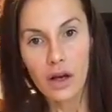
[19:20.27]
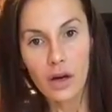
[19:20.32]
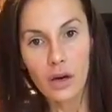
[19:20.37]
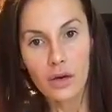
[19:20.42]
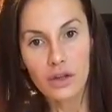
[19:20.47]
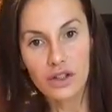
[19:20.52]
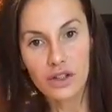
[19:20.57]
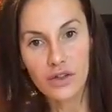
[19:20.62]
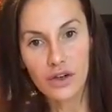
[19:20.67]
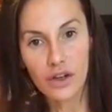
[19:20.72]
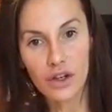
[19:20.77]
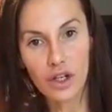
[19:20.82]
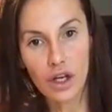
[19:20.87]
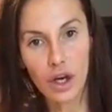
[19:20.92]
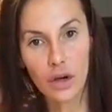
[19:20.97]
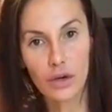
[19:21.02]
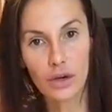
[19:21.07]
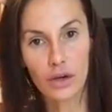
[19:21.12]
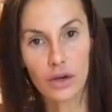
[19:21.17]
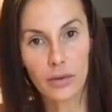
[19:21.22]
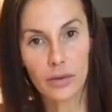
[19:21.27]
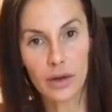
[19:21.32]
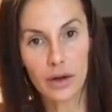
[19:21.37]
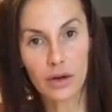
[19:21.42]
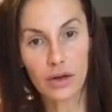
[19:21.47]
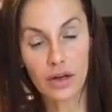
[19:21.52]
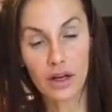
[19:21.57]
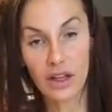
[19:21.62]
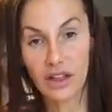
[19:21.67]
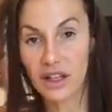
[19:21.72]
Sugar and coconut
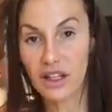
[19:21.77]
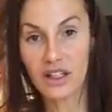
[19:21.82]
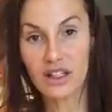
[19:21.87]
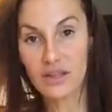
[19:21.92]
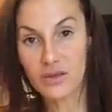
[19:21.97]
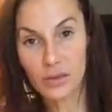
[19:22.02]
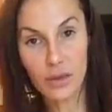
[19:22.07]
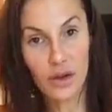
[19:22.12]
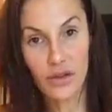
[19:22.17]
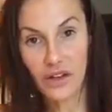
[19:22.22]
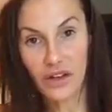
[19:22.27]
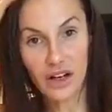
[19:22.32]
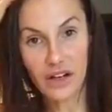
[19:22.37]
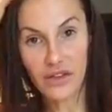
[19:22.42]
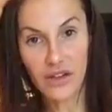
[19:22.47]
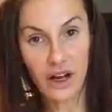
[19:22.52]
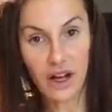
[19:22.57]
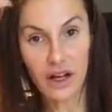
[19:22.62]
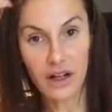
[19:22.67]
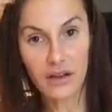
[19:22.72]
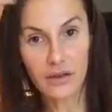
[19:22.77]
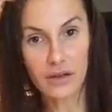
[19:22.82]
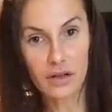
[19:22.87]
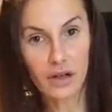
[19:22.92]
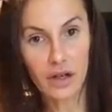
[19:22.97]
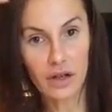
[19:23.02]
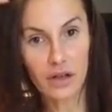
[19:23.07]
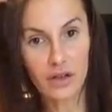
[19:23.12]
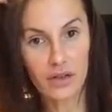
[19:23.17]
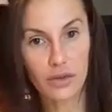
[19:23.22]
milk, I think it's perfectly fine.
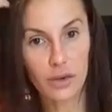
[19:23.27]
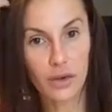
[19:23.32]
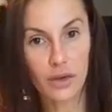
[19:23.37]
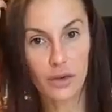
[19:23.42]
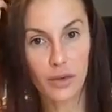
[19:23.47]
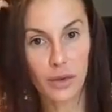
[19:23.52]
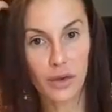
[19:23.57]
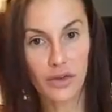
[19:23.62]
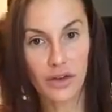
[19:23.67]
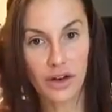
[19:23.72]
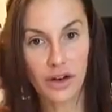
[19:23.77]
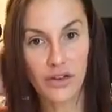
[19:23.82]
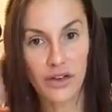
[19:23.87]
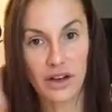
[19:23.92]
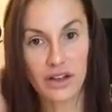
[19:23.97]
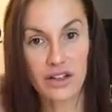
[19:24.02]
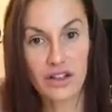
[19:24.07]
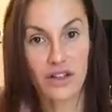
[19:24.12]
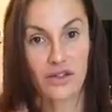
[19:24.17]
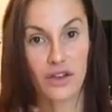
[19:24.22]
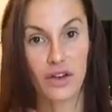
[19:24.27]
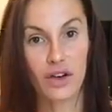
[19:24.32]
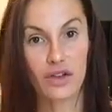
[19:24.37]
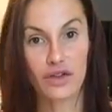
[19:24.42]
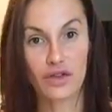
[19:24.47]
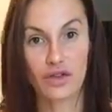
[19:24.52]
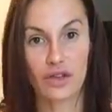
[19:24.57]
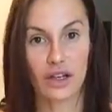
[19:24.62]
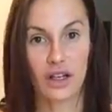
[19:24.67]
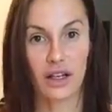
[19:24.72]
Coconut milk's perfectly fine if you're not
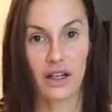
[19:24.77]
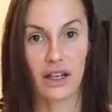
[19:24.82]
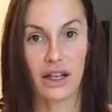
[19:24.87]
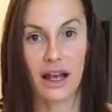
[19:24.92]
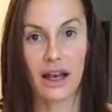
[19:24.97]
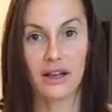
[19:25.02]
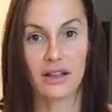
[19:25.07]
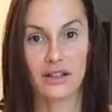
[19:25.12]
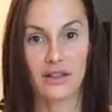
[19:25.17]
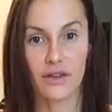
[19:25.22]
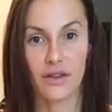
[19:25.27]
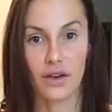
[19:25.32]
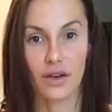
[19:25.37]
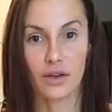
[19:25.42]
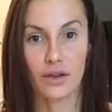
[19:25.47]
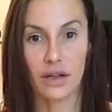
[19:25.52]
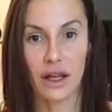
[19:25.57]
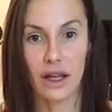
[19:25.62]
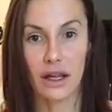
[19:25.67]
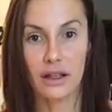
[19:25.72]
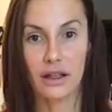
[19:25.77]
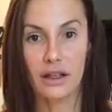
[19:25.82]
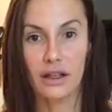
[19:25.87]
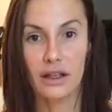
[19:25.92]
drinking gallons of it all day.